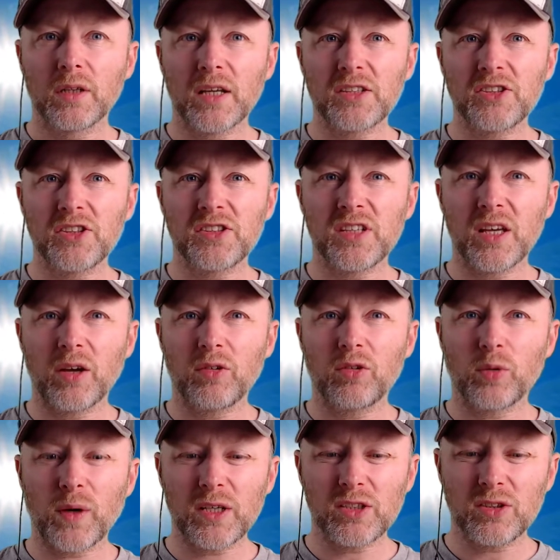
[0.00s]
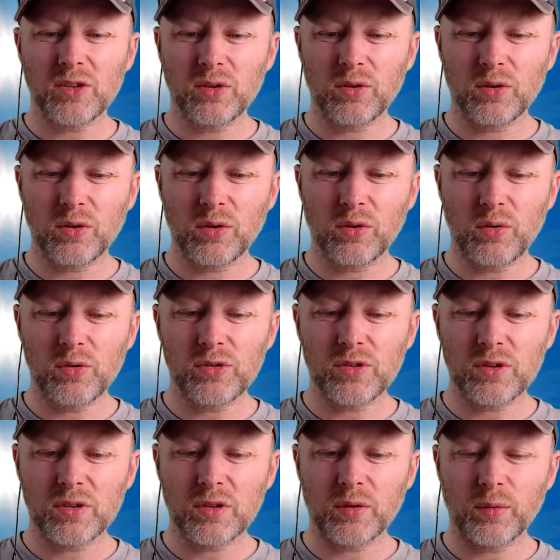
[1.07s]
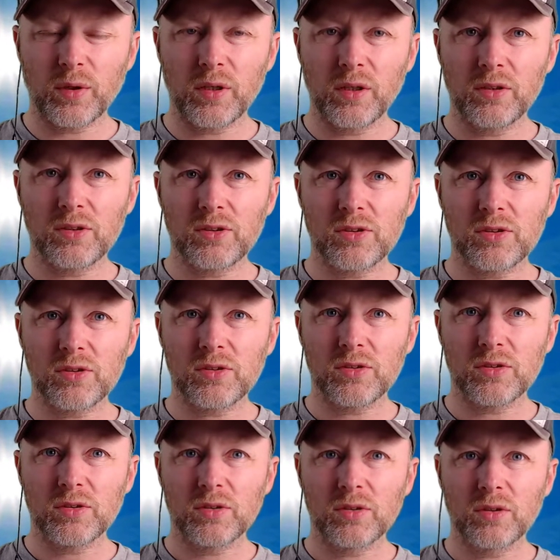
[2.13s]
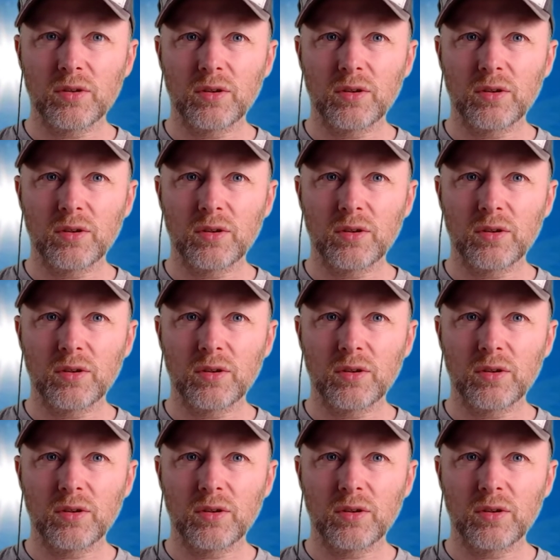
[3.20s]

Let's just see how Twitch goes the once.